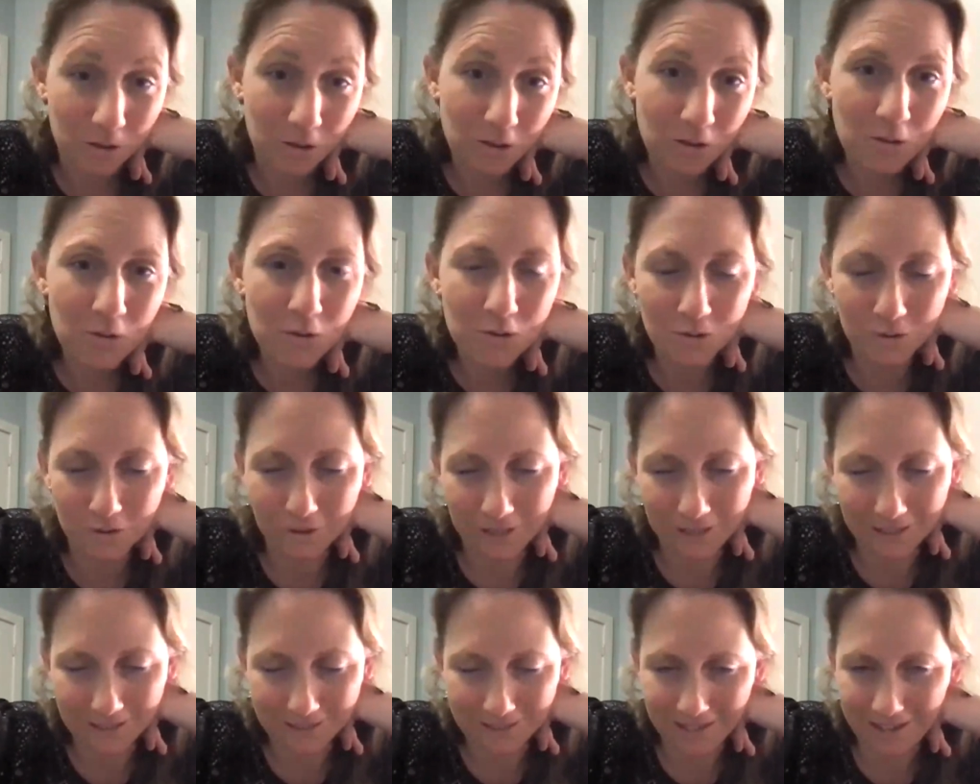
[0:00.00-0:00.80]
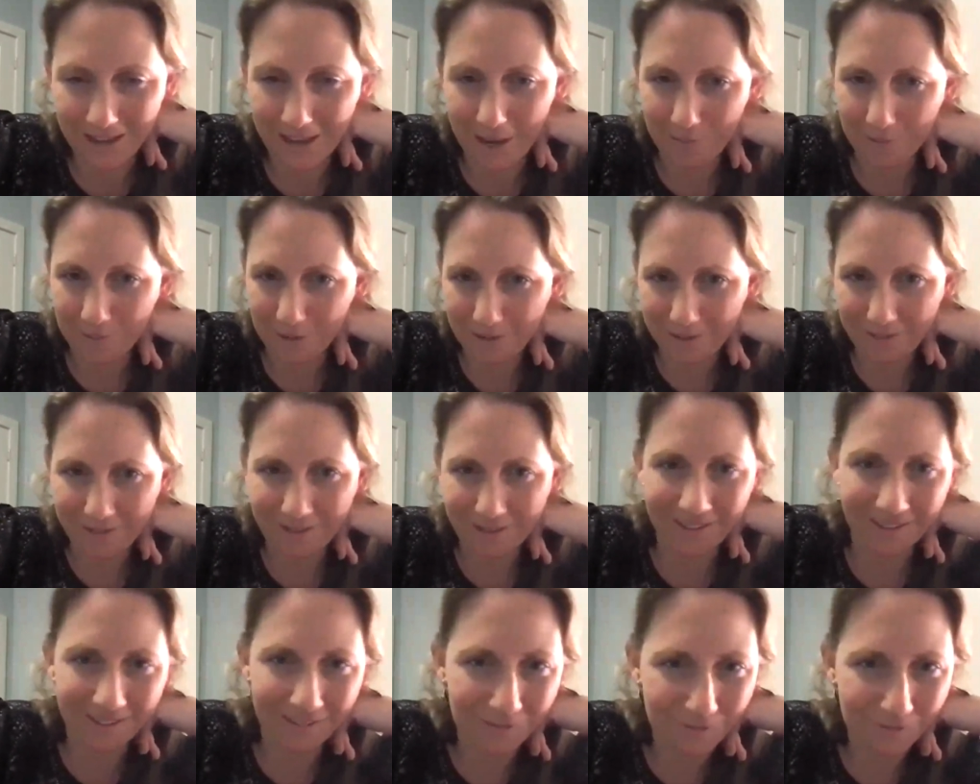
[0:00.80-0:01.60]
Usually it's a happy
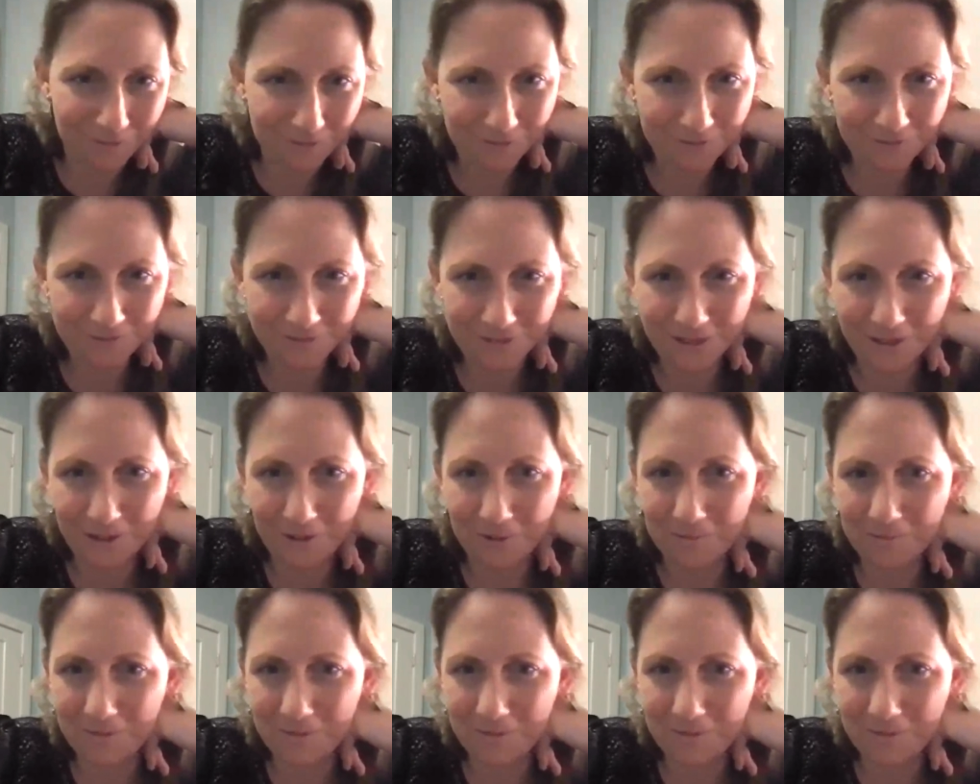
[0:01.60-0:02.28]
thing of, you know,